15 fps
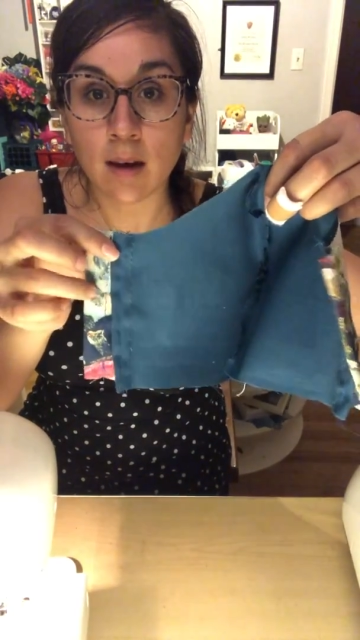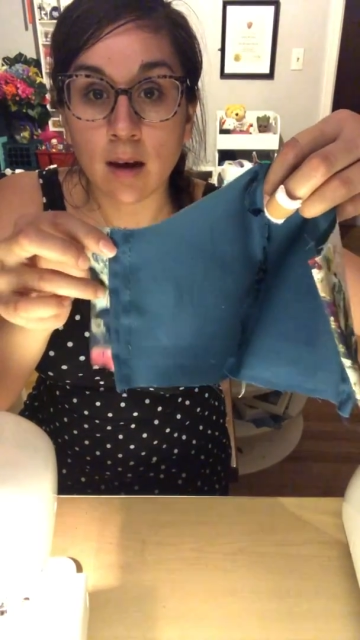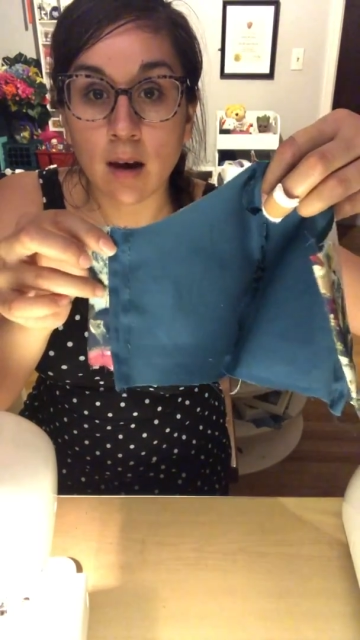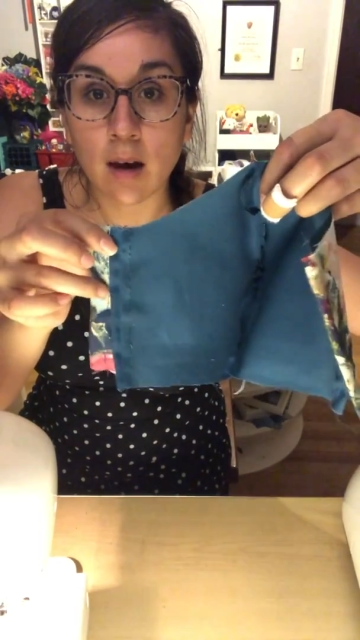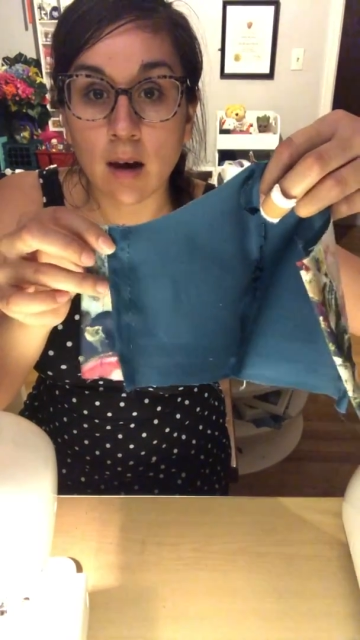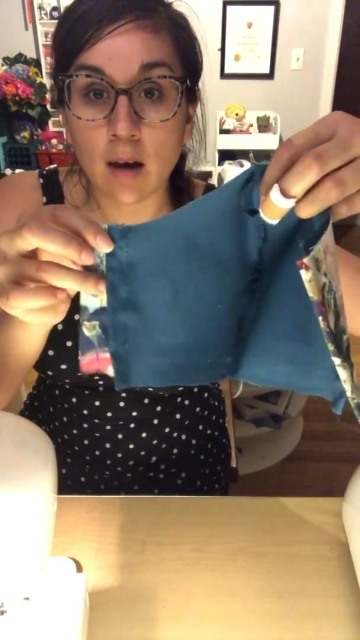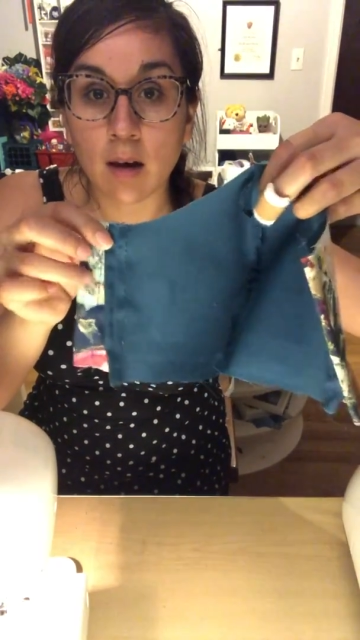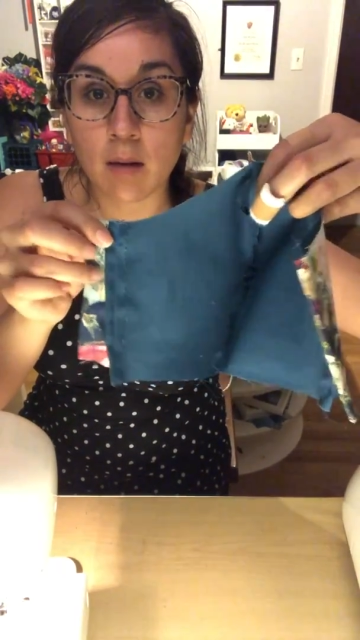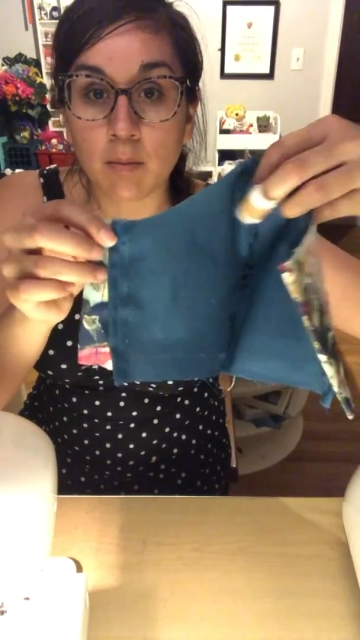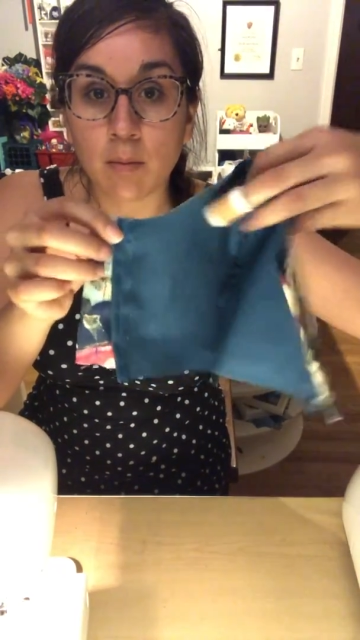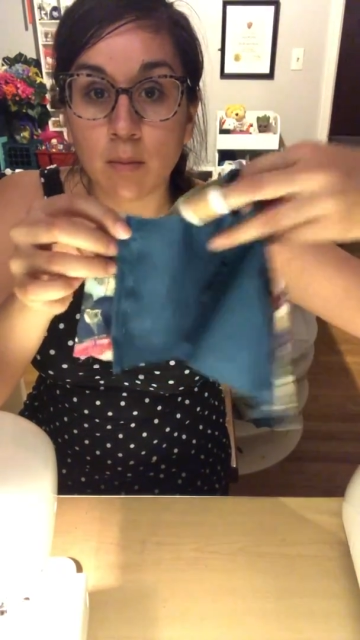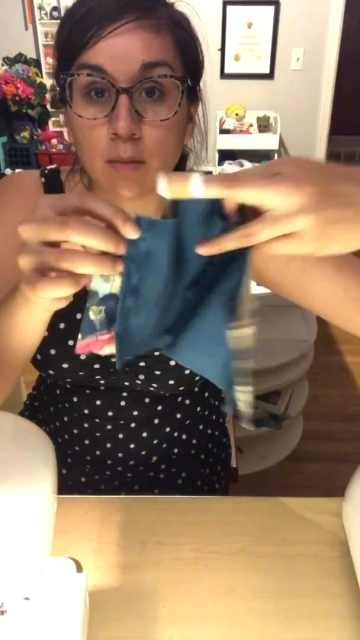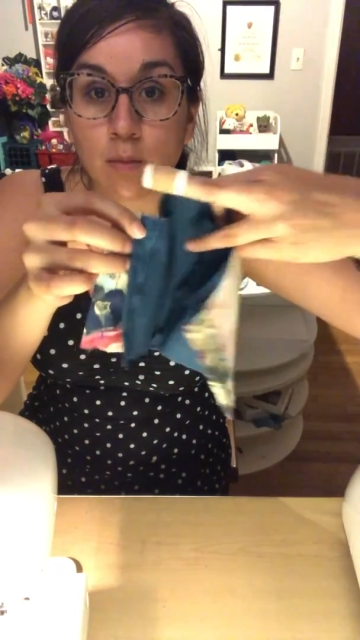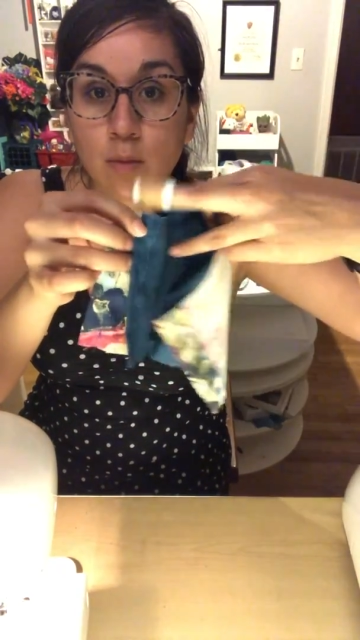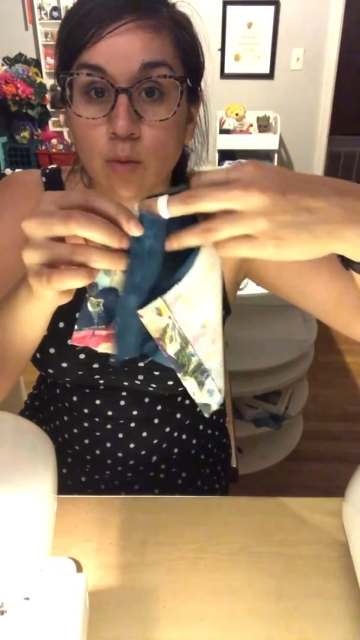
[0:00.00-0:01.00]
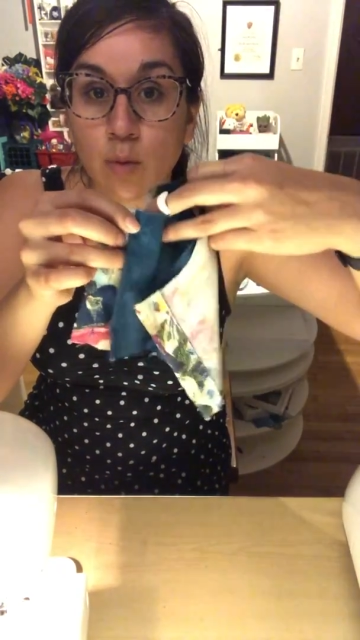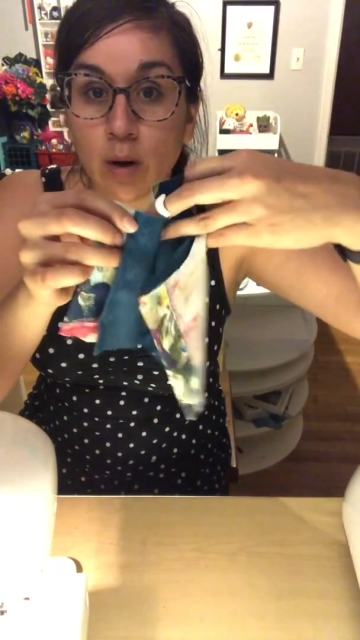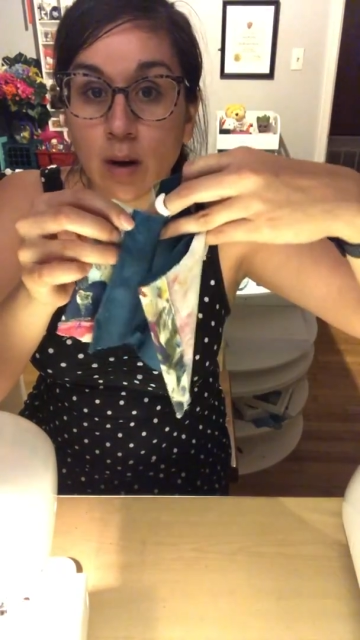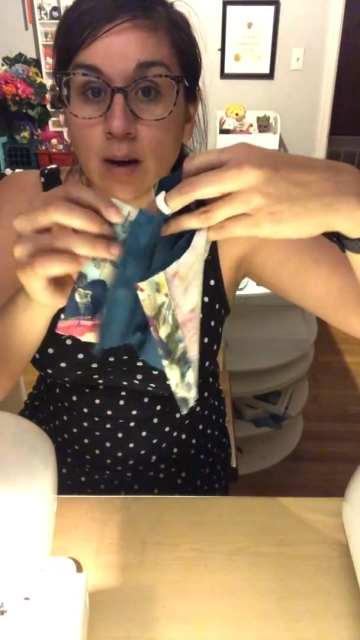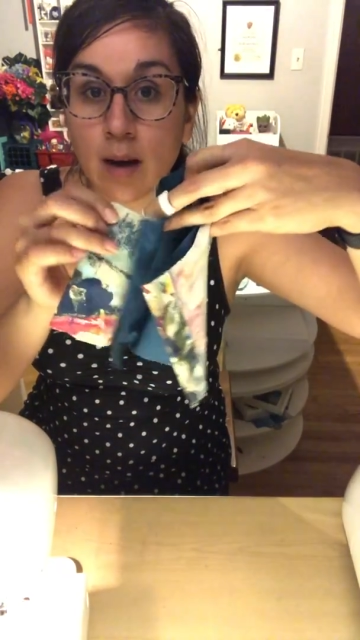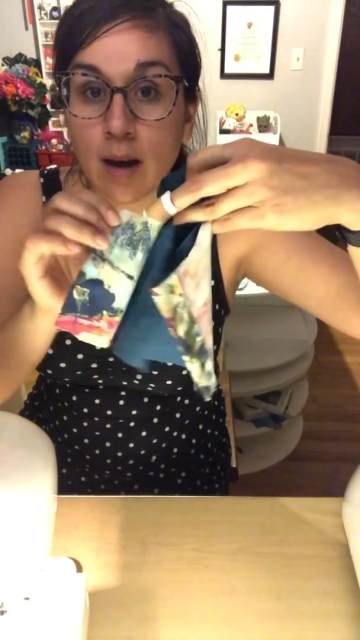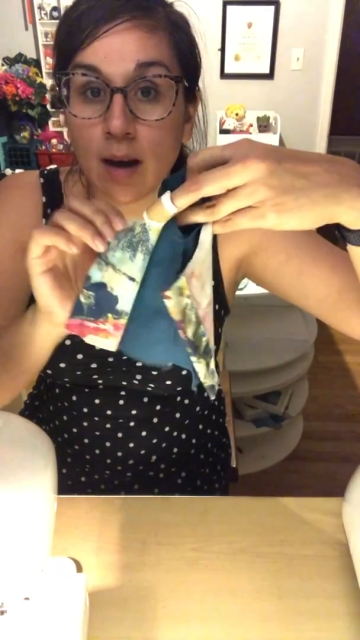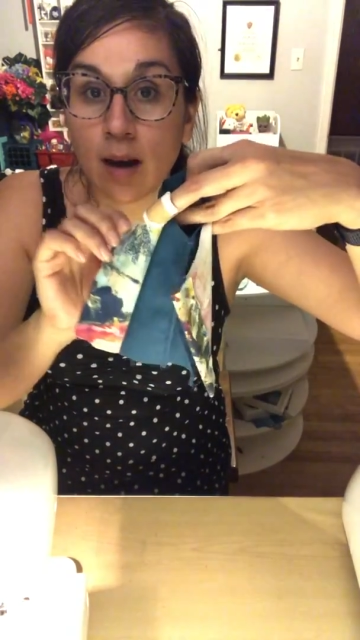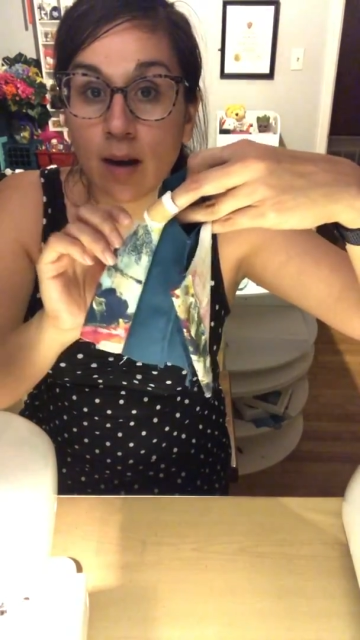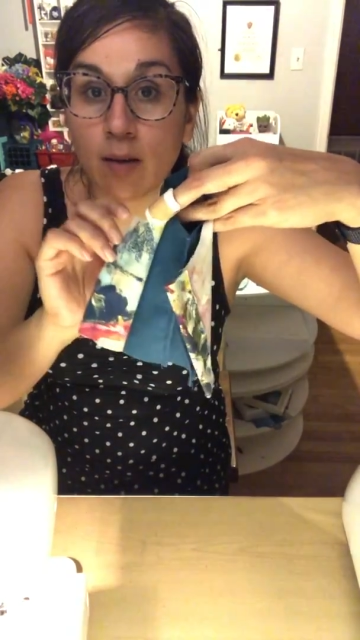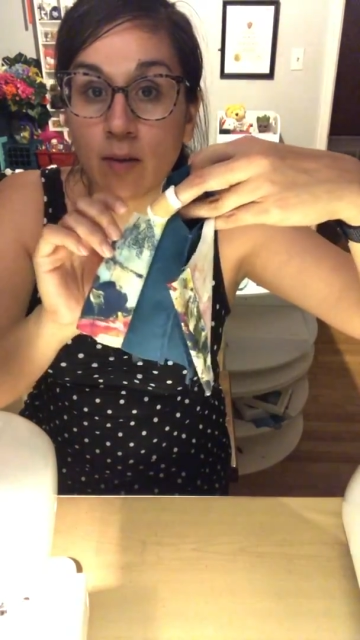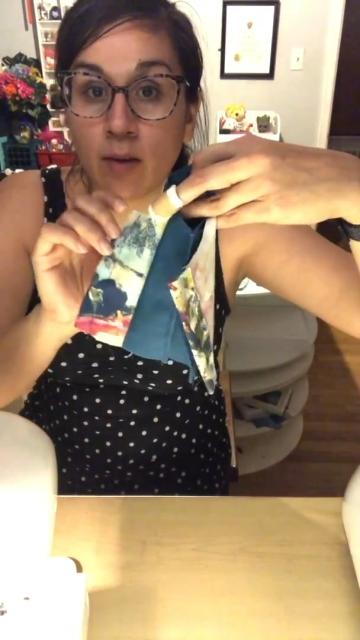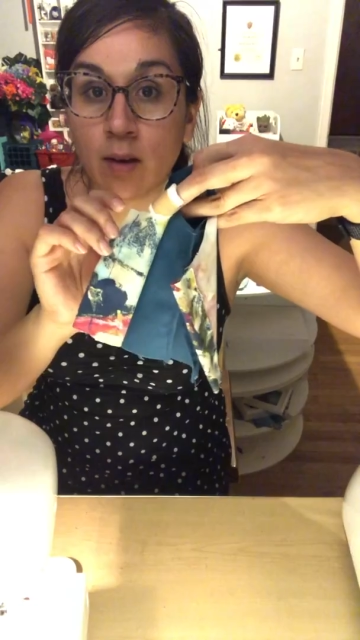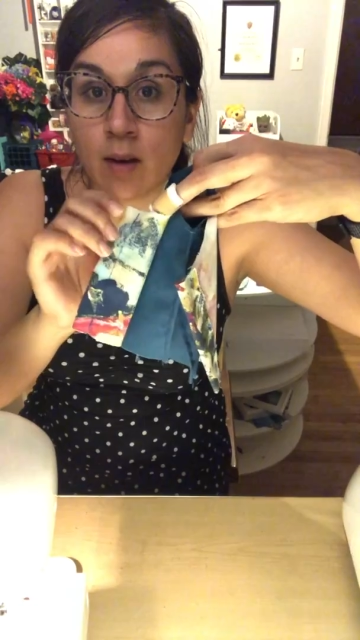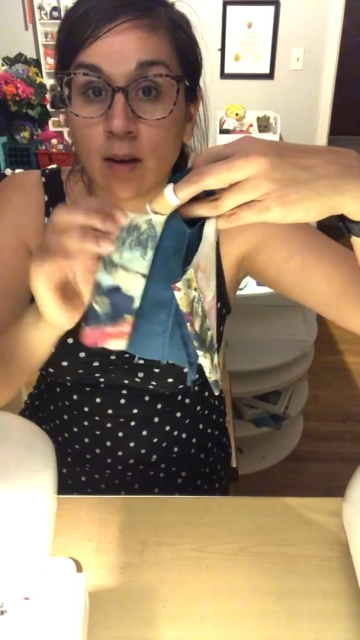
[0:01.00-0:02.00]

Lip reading: We're gonna have